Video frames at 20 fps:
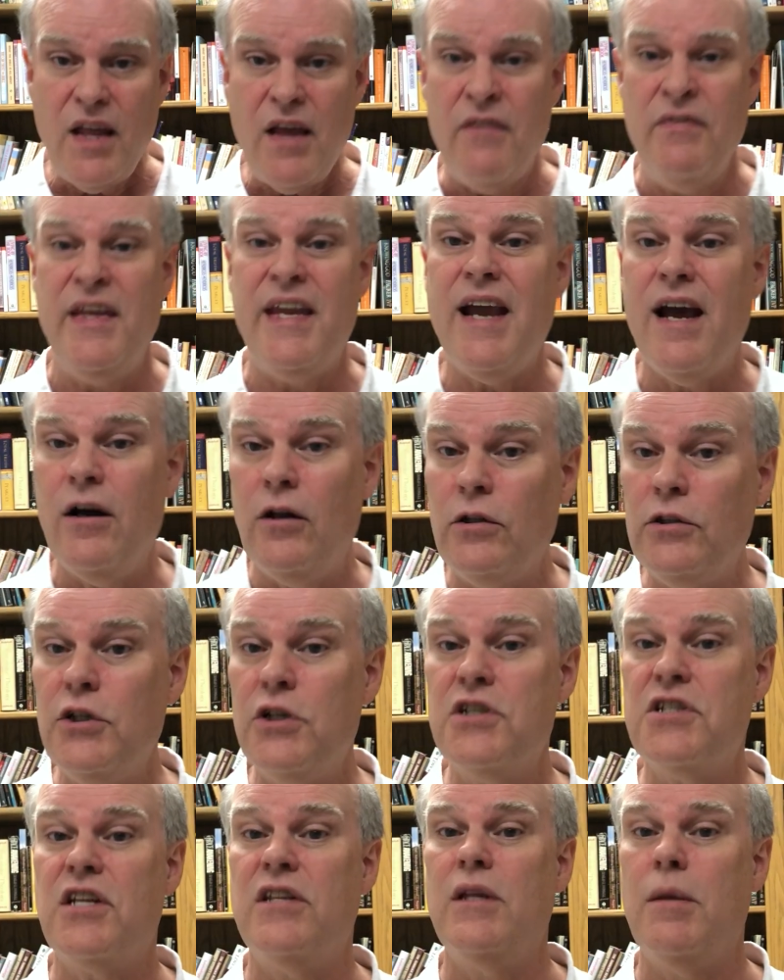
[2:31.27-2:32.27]
The
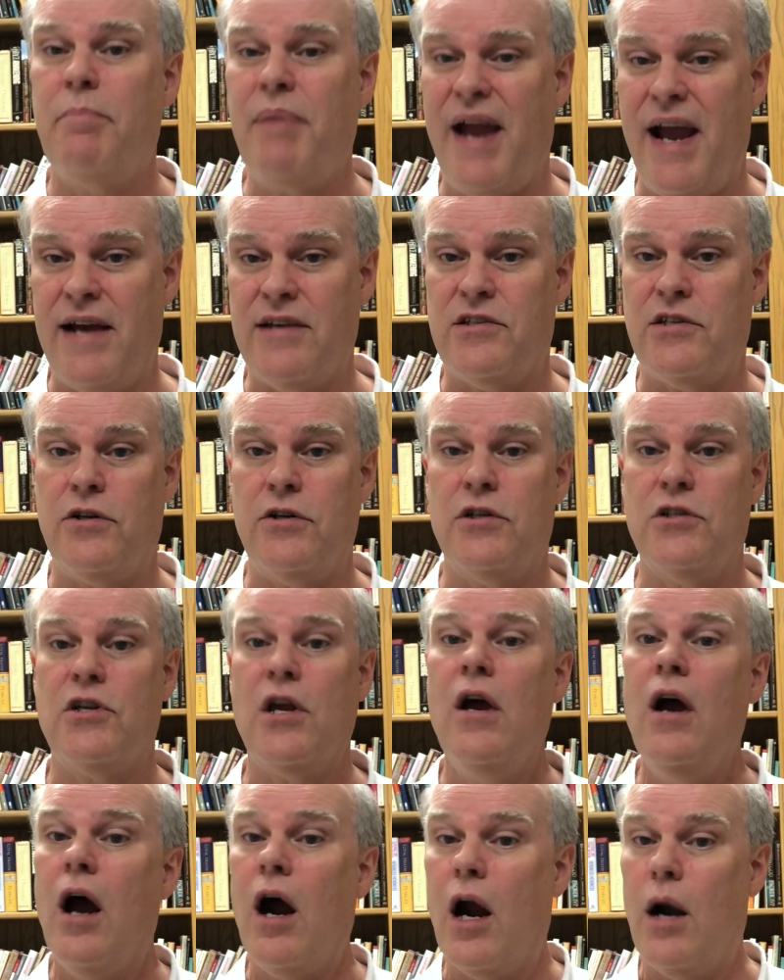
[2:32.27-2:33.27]
elders and the pastors
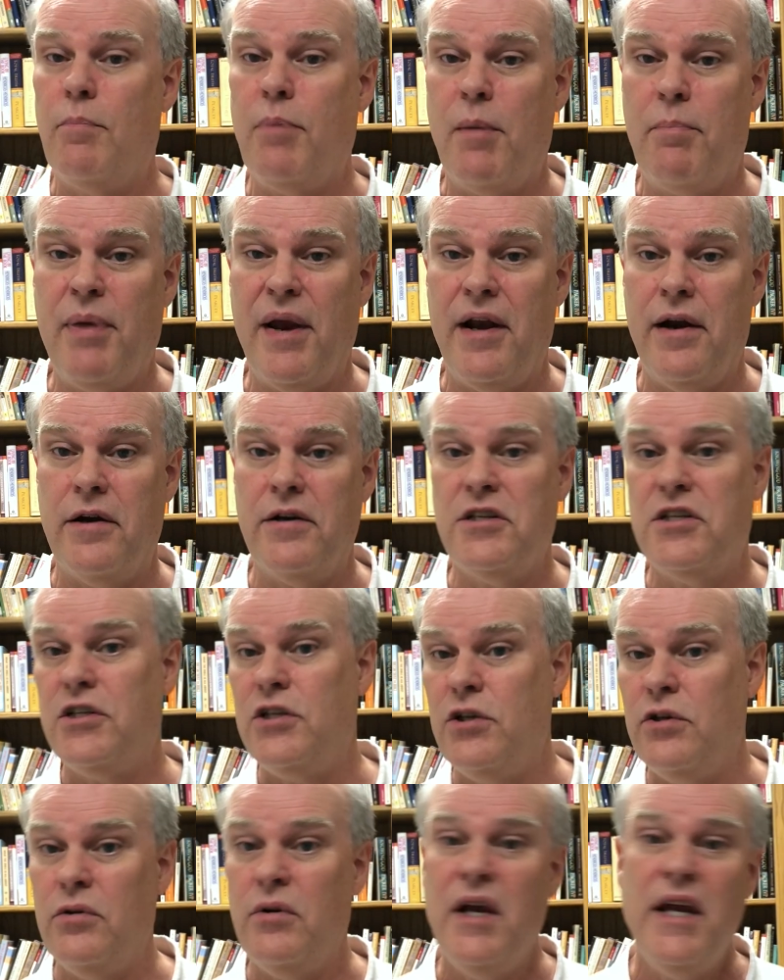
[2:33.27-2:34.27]
are prepared
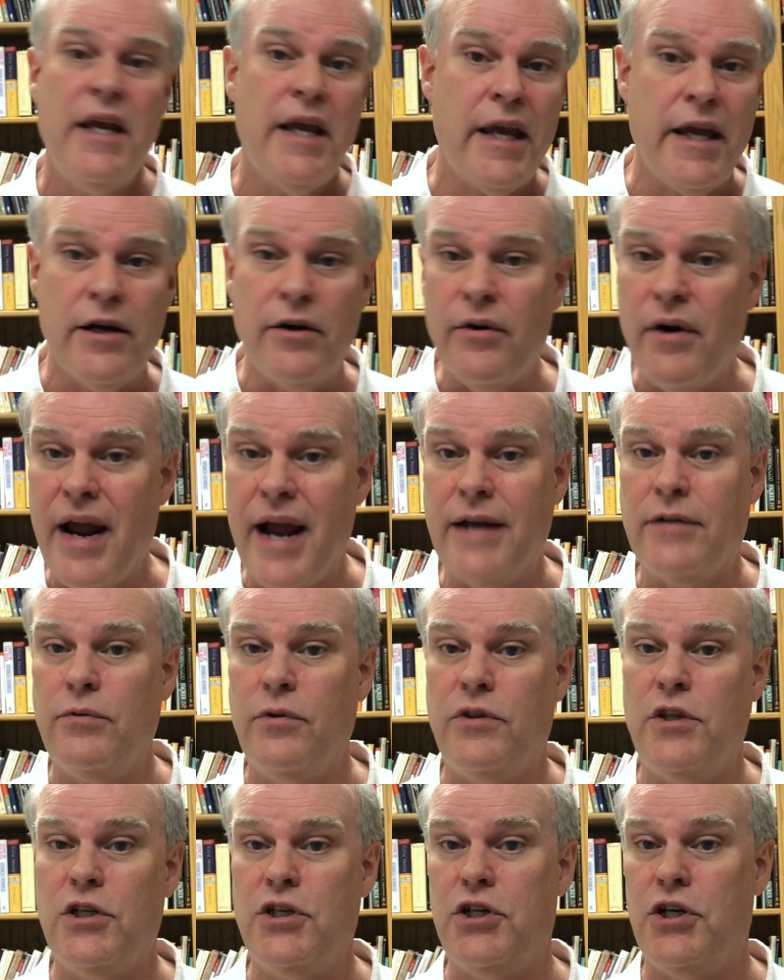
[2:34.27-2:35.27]
to interact
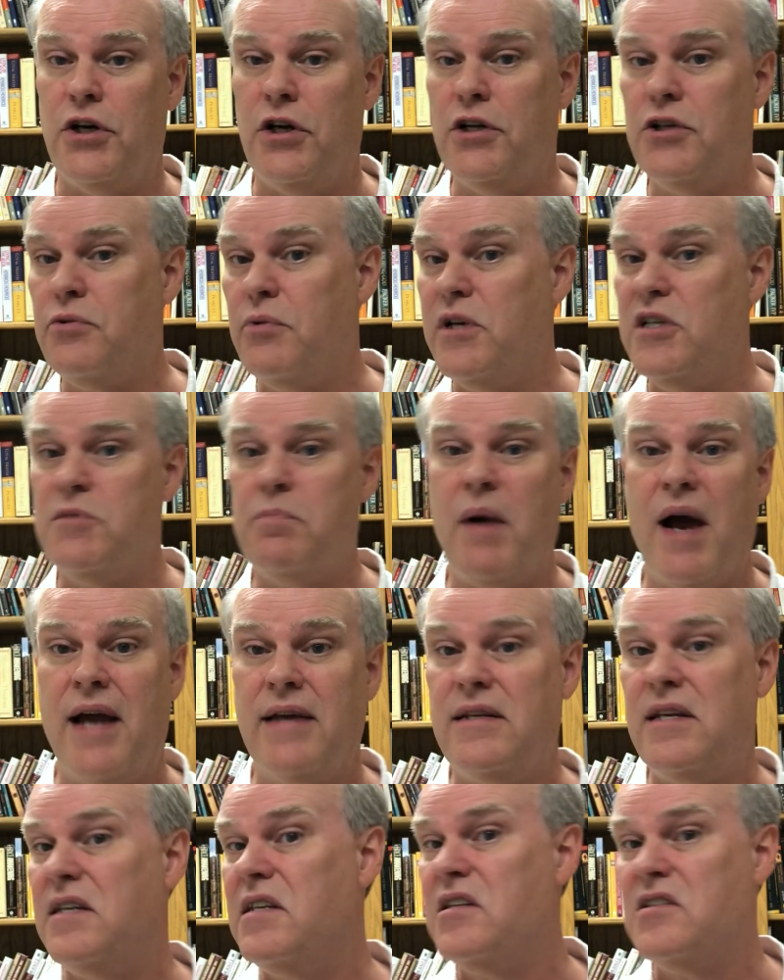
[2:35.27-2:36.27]
with the church,
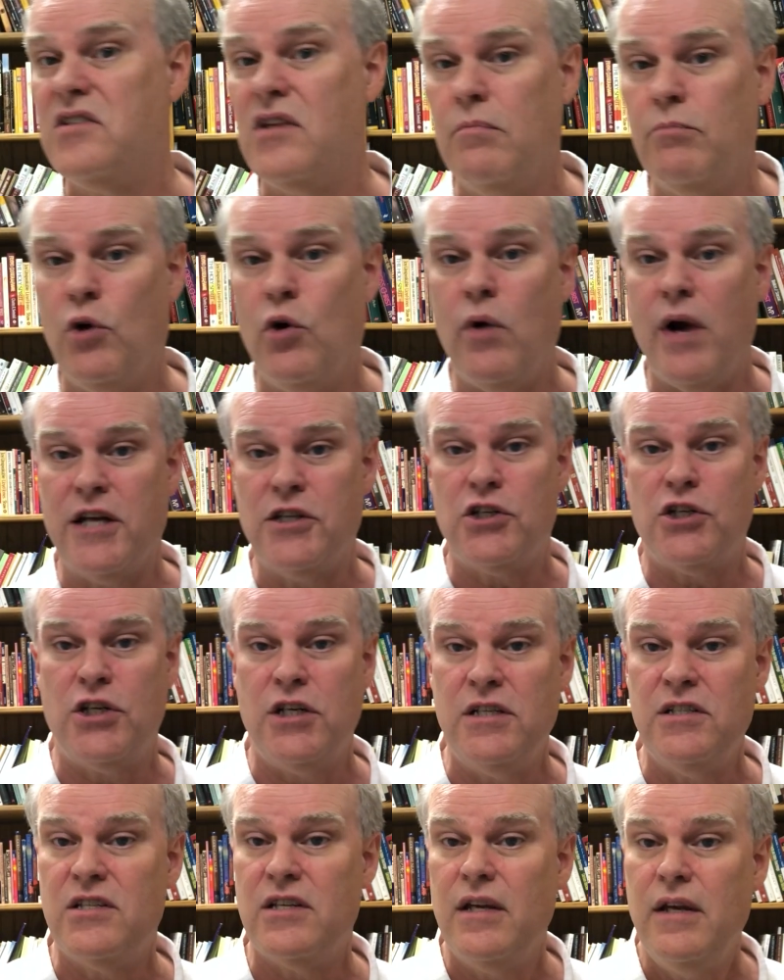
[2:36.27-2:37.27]
respond to some
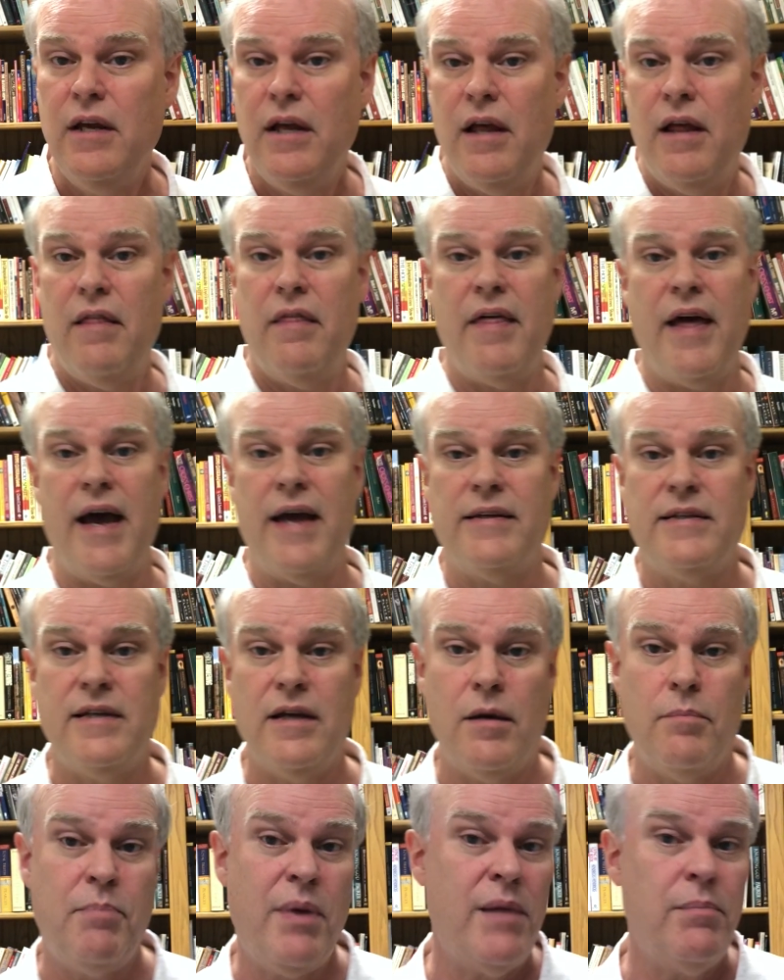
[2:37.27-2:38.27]
questions
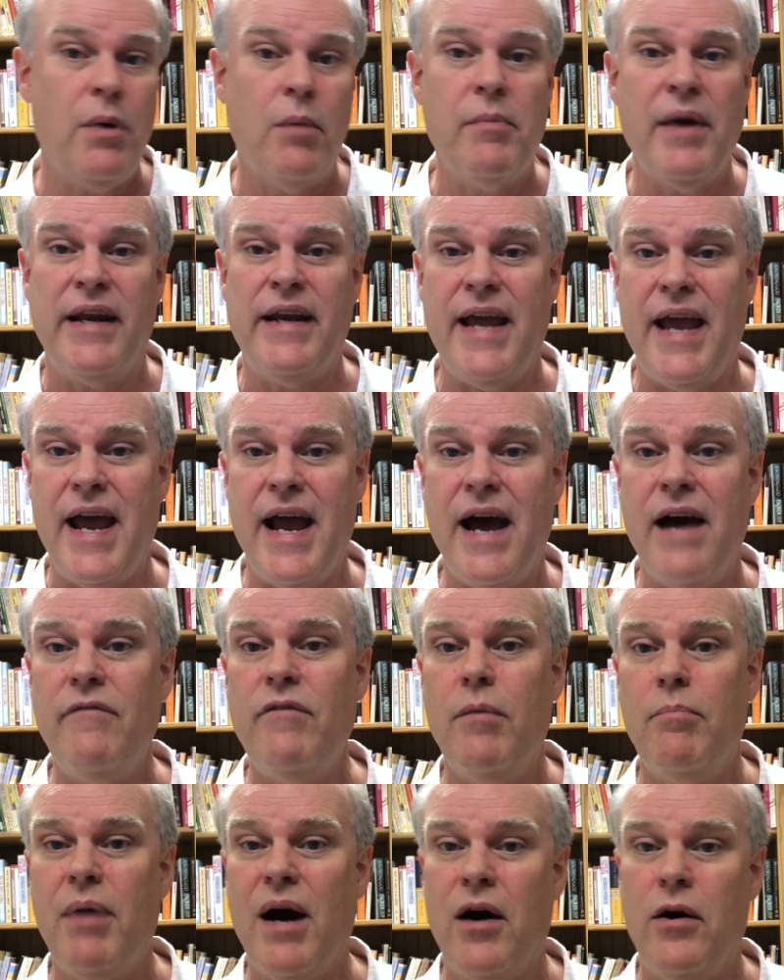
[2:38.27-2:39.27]
that people might have
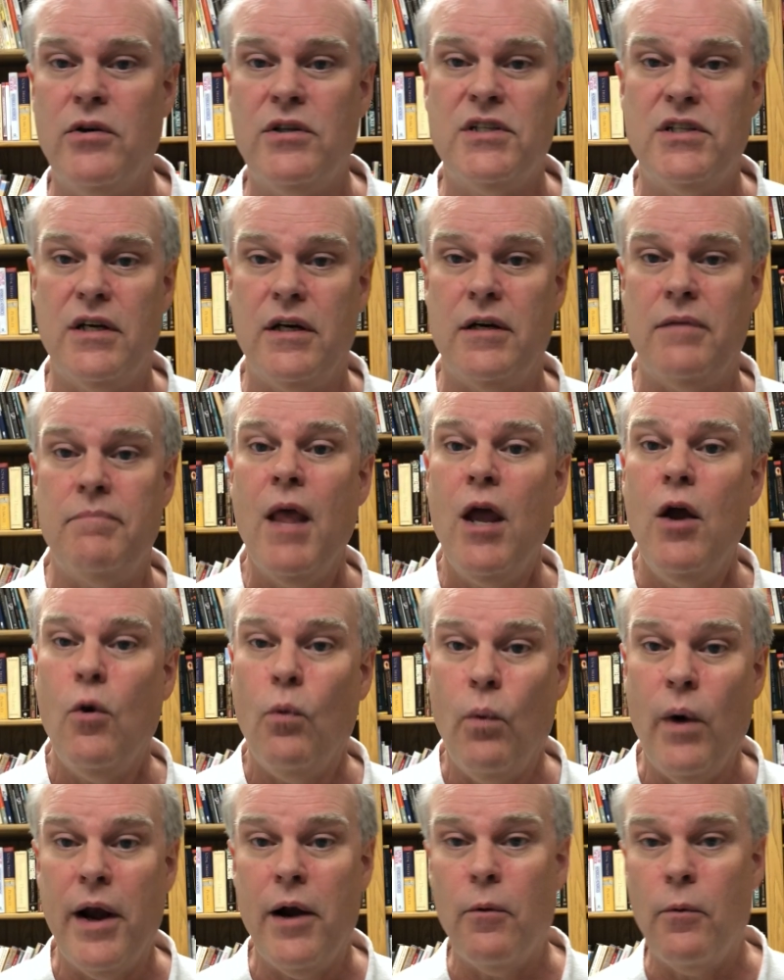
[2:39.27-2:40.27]
about
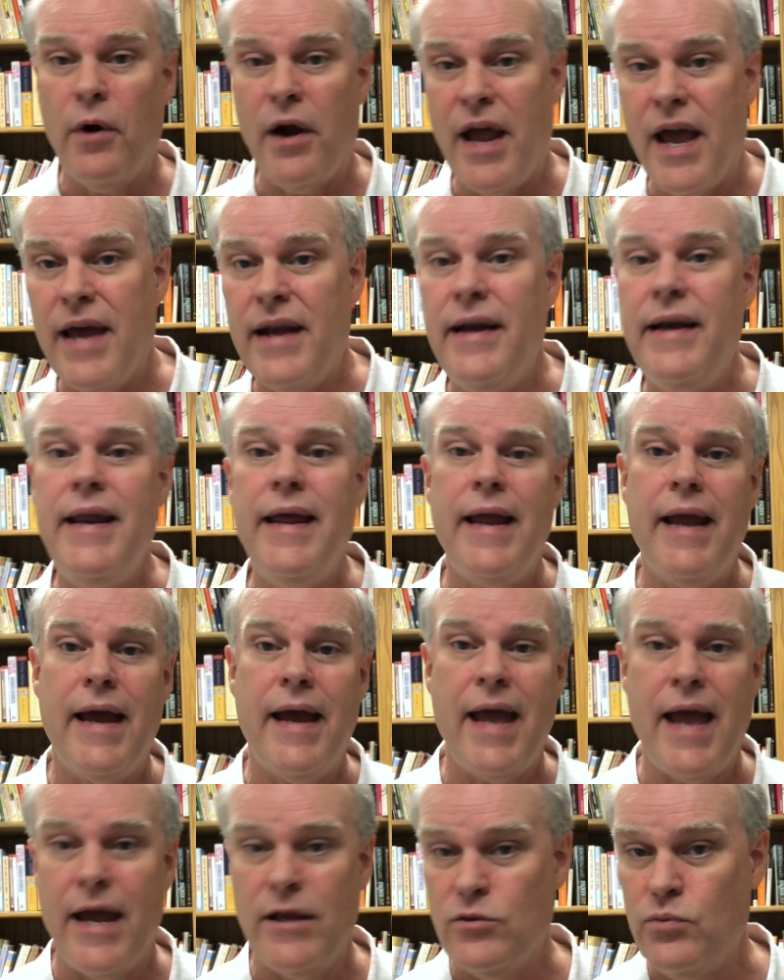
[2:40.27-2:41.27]
where we're headed
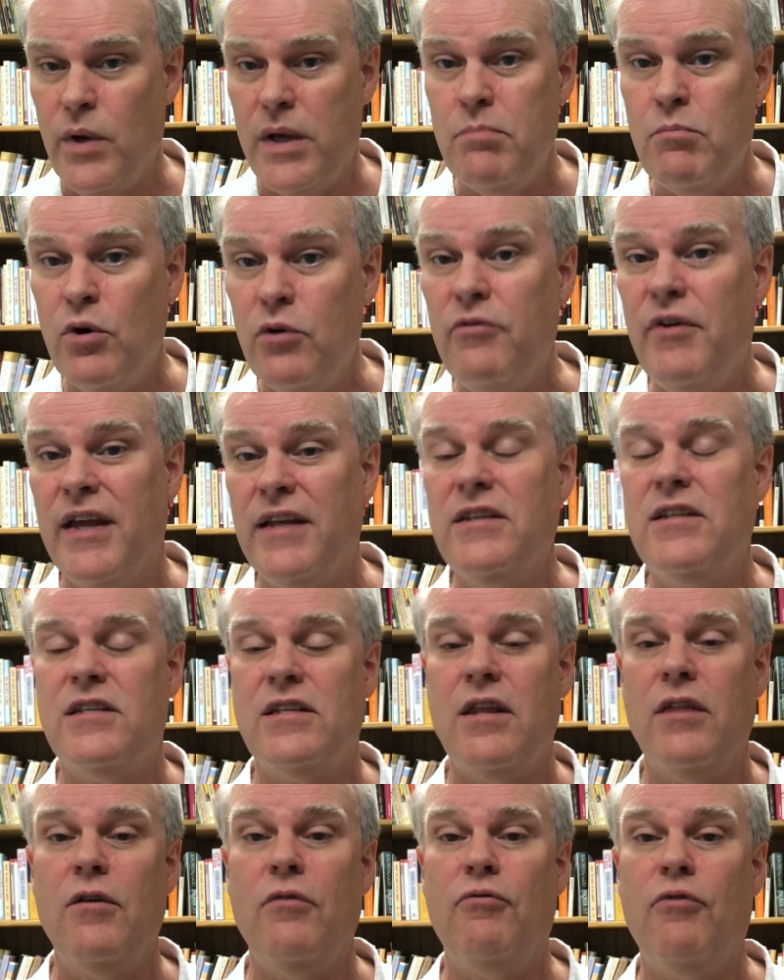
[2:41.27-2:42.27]
as we move
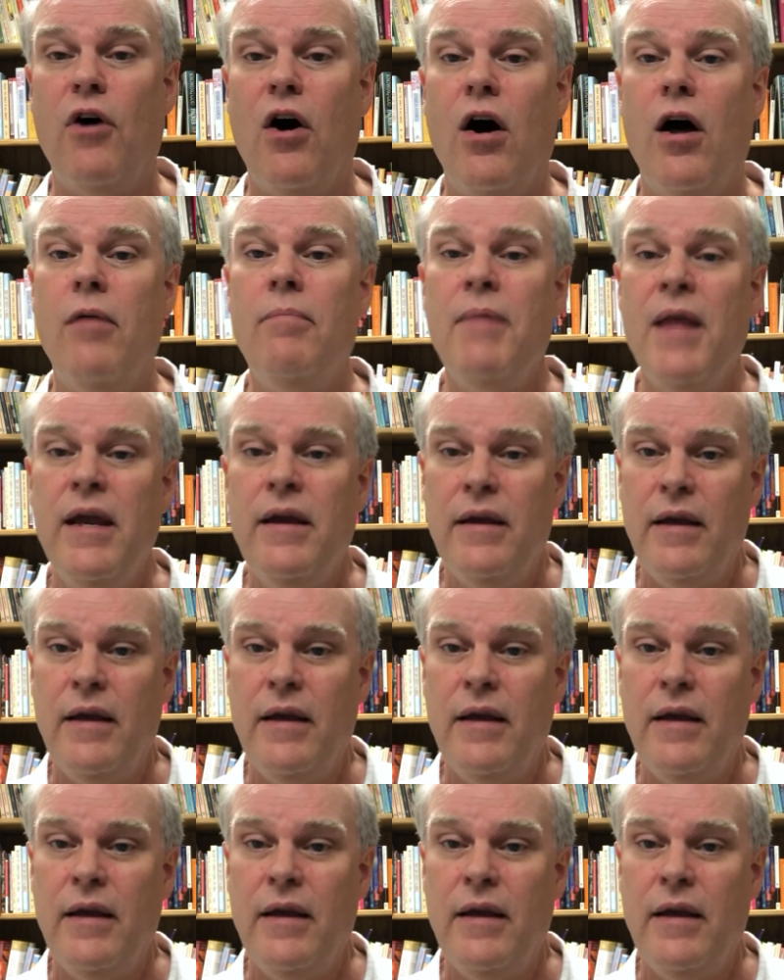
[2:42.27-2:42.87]
into the fall.